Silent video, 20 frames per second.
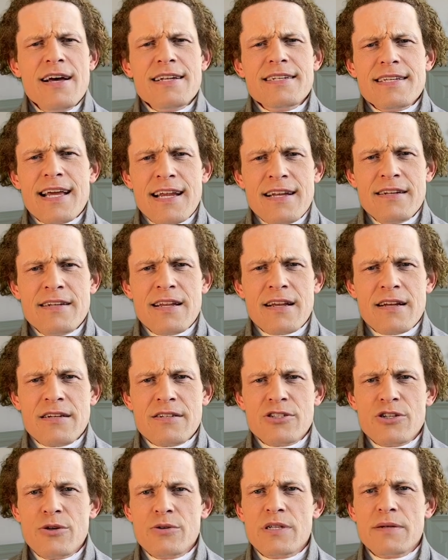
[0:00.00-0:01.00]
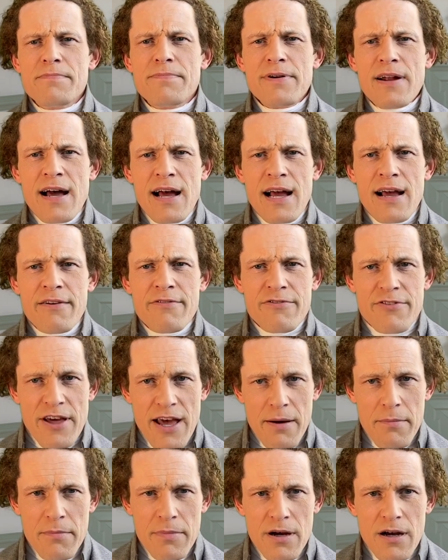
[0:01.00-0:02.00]
tending to deprive
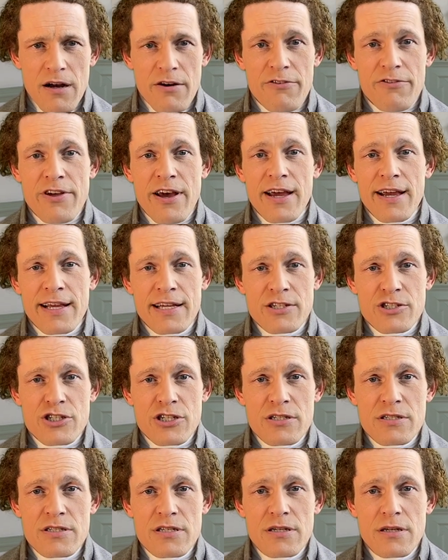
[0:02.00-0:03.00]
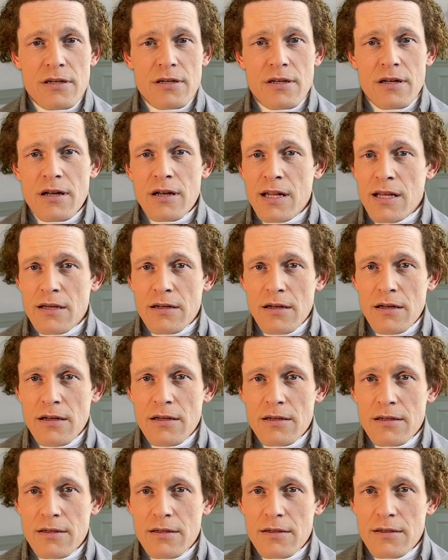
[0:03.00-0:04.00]
them of their ancient legal
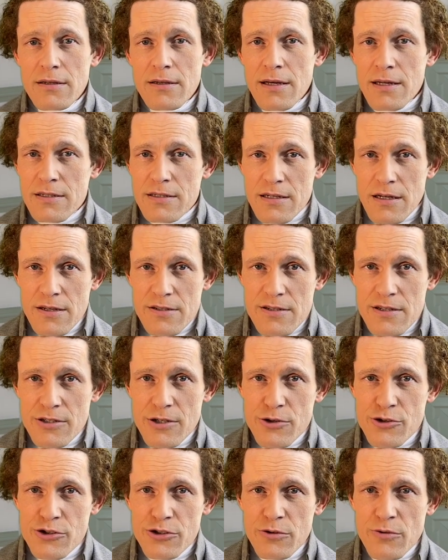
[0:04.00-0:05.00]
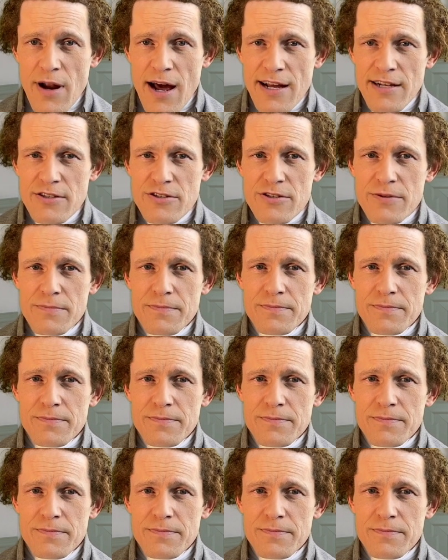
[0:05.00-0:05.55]
and constitutional rights.